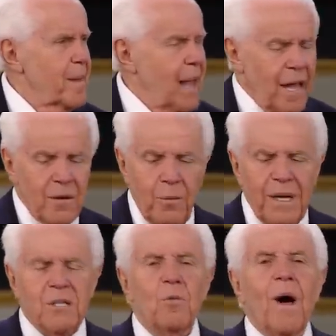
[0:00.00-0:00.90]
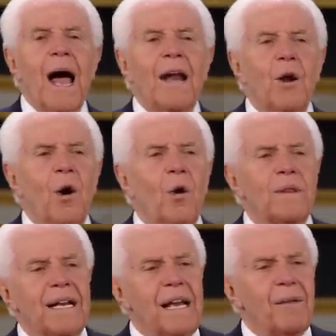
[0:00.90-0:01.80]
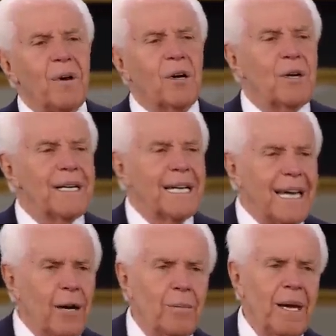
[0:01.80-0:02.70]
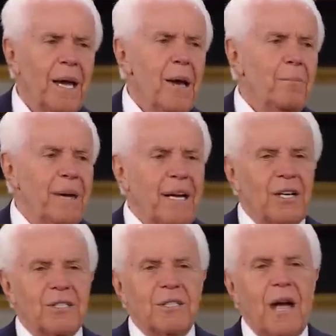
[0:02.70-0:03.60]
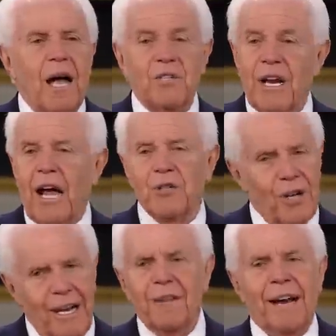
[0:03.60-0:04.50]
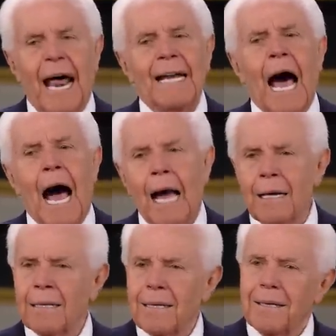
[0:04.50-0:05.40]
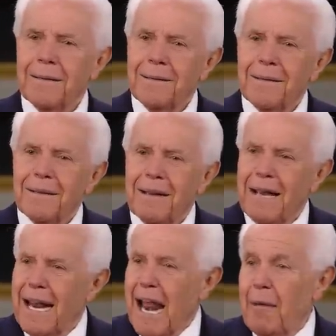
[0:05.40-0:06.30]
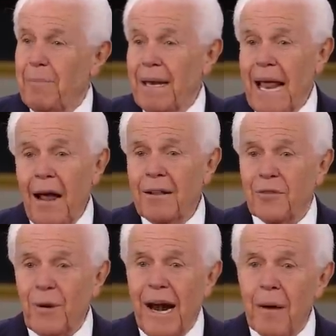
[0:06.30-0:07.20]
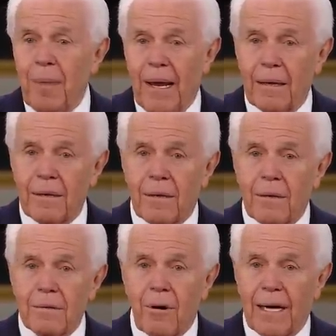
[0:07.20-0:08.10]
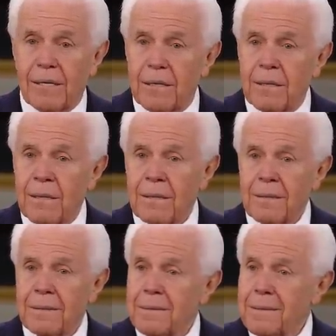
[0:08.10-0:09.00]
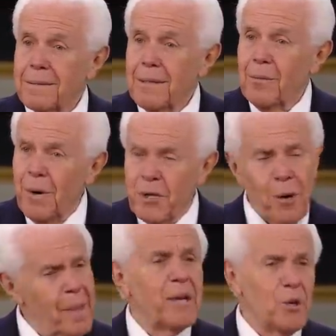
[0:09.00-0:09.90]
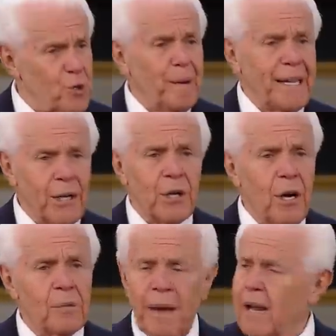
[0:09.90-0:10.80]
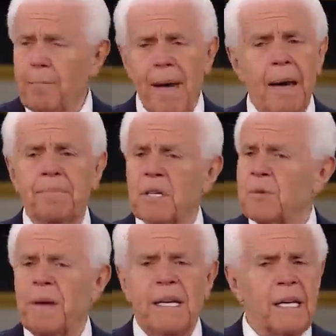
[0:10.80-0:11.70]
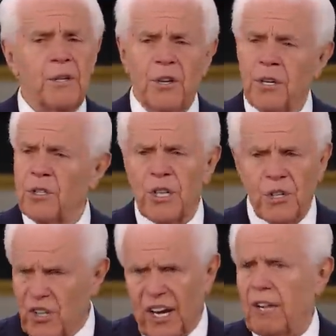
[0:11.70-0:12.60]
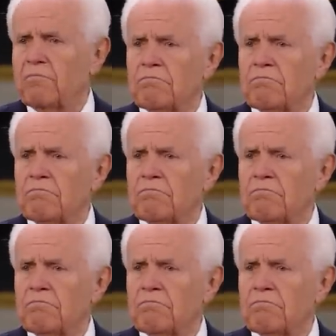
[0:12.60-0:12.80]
Now, the reason why I know the devil couldn't kill me because God said, I shall live and I die. Amen. And I've been down in three airplane crashes, which will make you speak in tongues, make a Baptist speak in tongues in a second.